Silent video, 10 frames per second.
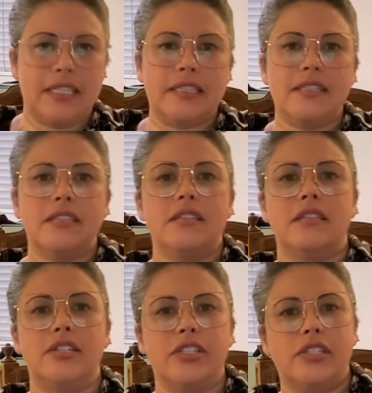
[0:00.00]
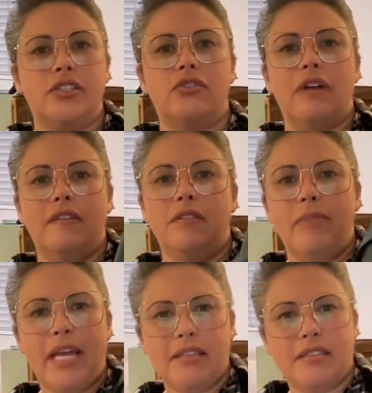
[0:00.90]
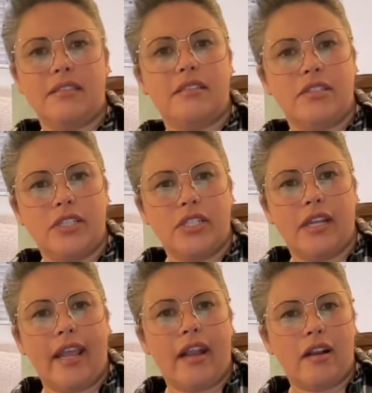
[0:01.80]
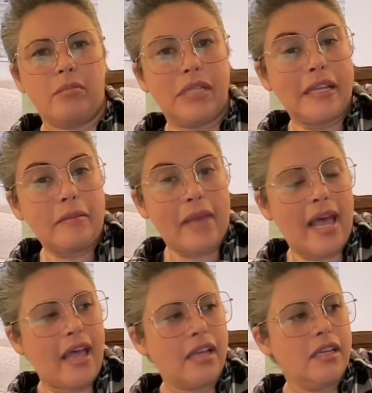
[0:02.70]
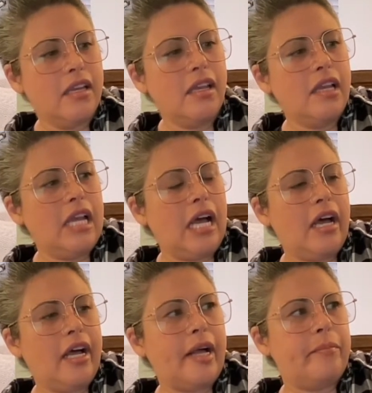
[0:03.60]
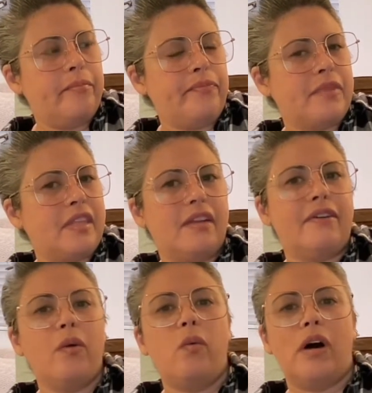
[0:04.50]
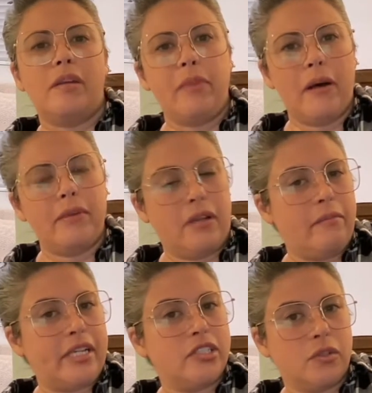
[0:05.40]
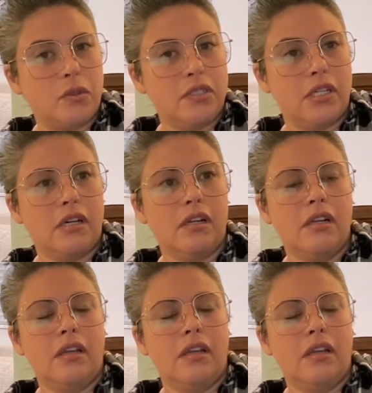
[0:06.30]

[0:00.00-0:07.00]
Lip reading: Like, this is such a good travel bag. This is such a good airplane bag that if I want to pop it on my shoulder,